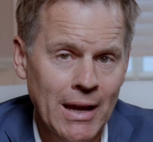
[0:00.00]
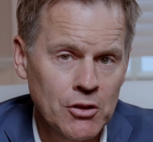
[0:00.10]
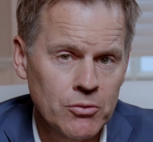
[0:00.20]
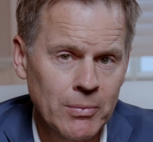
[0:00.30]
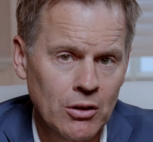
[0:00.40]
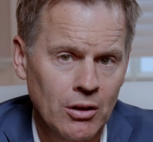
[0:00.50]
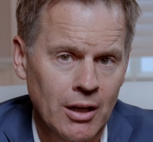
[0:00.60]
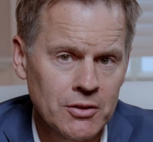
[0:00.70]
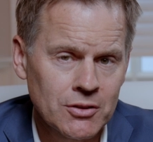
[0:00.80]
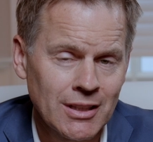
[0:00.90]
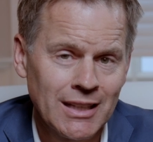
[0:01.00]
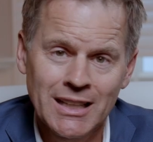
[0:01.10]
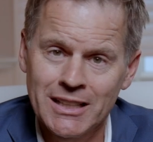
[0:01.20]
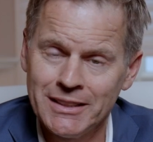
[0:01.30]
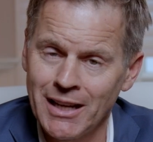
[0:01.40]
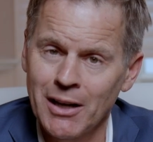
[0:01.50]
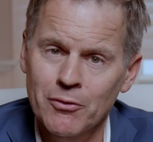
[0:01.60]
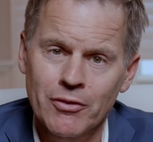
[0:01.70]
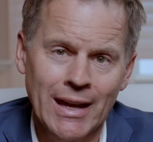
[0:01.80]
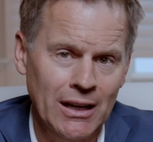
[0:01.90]
management cost, none
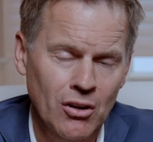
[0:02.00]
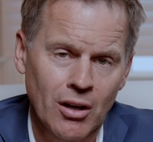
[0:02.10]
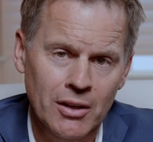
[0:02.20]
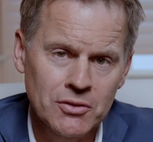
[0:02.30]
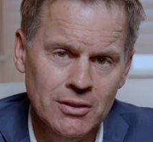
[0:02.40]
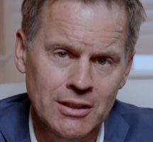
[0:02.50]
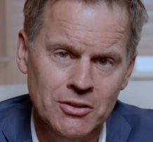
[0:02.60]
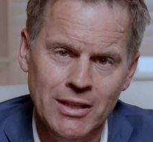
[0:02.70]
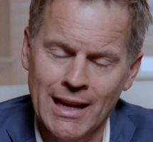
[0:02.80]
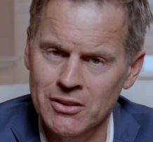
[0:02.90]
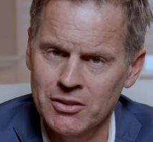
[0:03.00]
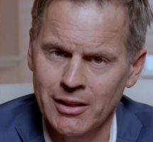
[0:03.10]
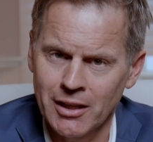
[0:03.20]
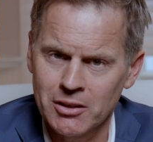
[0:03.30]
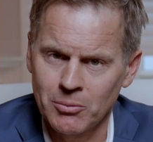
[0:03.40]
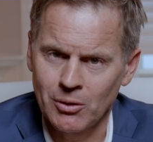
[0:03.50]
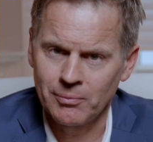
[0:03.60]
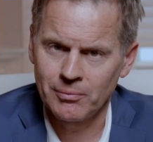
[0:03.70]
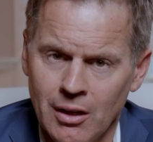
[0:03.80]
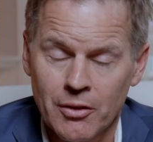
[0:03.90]
of that cost is tax deductible.
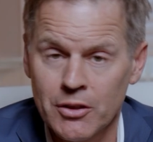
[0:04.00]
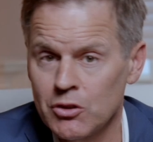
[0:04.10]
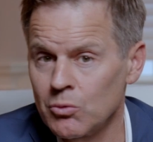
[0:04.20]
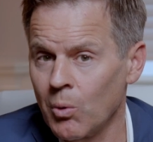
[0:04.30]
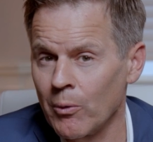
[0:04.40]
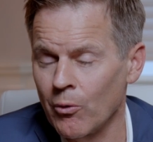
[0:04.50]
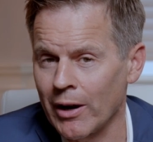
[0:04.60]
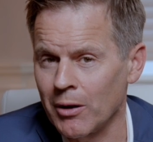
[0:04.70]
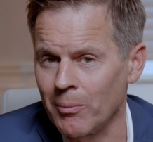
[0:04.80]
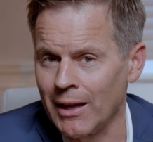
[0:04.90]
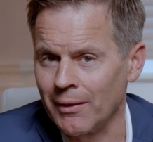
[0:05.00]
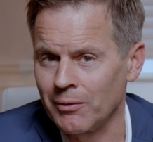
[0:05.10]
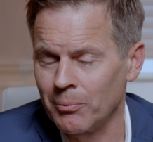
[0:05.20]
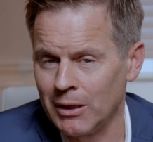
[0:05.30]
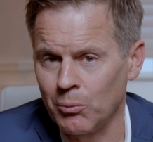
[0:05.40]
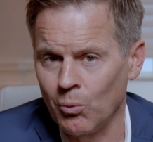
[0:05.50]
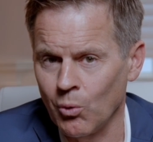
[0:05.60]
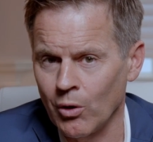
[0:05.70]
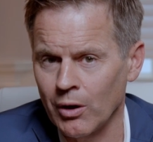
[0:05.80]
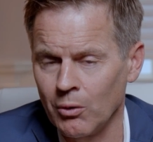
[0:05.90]
This is why we recommend people
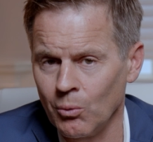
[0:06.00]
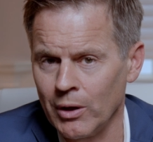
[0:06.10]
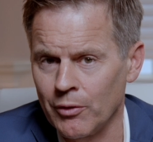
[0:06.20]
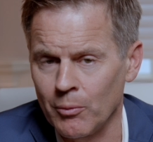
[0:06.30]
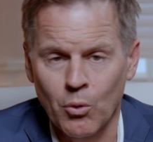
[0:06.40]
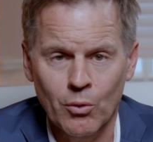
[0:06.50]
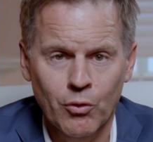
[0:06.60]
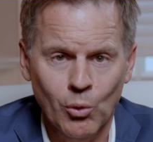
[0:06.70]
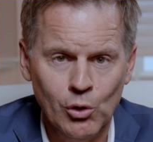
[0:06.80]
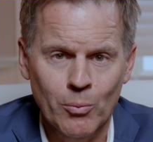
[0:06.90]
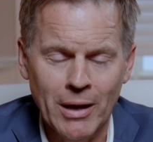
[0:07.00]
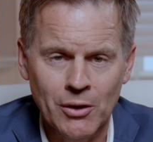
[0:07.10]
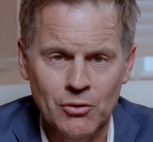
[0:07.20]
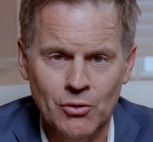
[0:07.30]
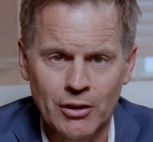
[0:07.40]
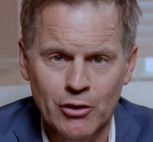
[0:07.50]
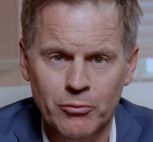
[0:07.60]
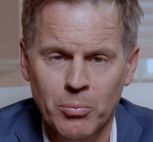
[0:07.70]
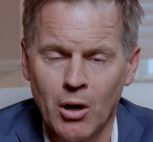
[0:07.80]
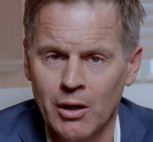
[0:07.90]
work with a portfolio manager
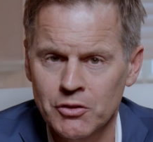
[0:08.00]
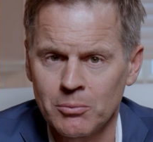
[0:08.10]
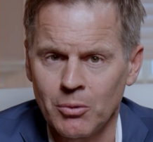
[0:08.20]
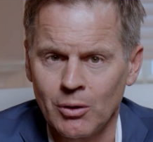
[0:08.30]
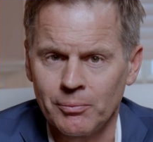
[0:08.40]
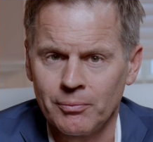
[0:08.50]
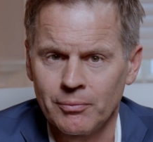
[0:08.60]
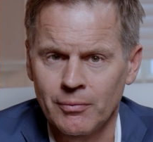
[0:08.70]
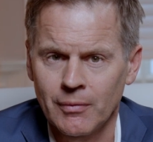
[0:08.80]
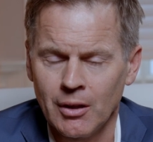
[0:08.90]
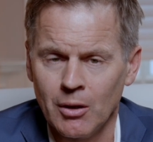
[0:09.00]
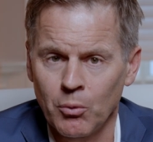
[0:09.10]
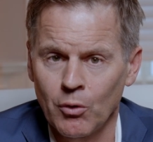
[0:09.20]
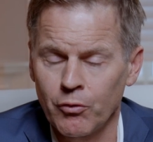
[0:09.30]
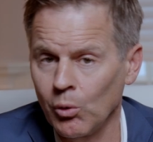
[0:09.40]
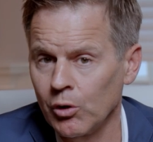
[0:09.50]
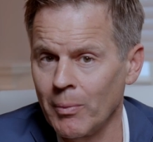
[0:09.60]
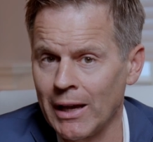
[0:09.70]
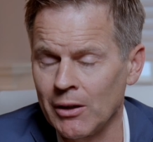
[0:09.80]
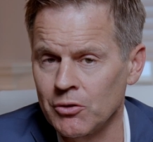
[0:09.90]
if possible. Portfolio
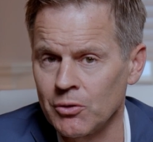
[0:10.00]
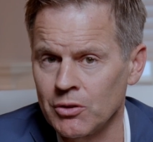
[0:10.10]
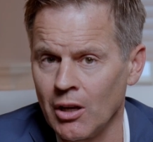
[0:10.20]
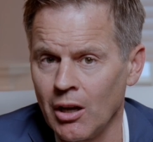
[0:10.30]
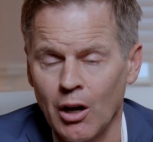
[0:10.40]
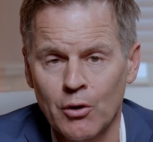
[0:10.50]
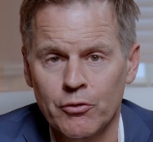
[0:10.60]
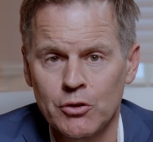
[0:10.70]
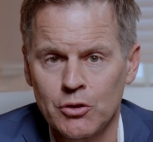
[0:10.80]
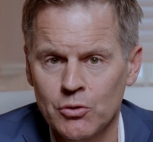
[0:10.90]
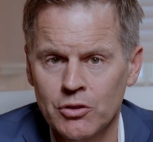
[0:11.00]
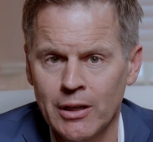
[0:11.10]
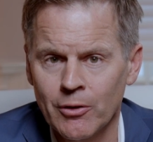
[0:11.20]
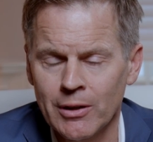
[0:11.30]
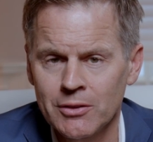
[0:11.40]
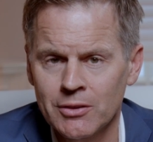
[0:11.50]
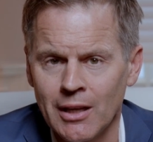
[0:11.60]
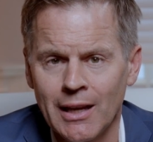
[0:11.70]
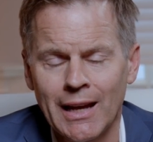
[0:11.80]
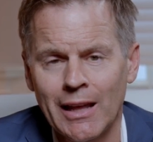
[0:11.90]
managers are fiduciaries
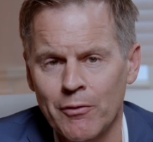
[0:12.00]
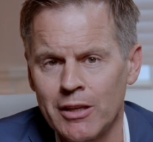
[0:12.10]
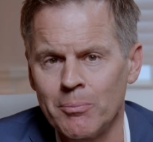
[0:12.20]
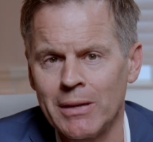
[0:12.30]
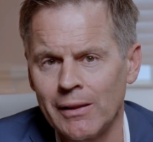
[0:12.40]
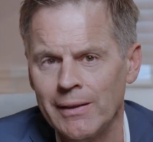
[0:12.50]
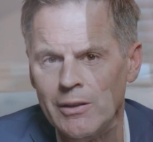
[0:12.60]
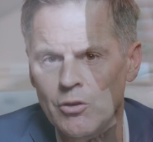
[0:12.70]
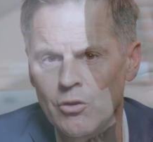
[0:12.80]
and have the ability to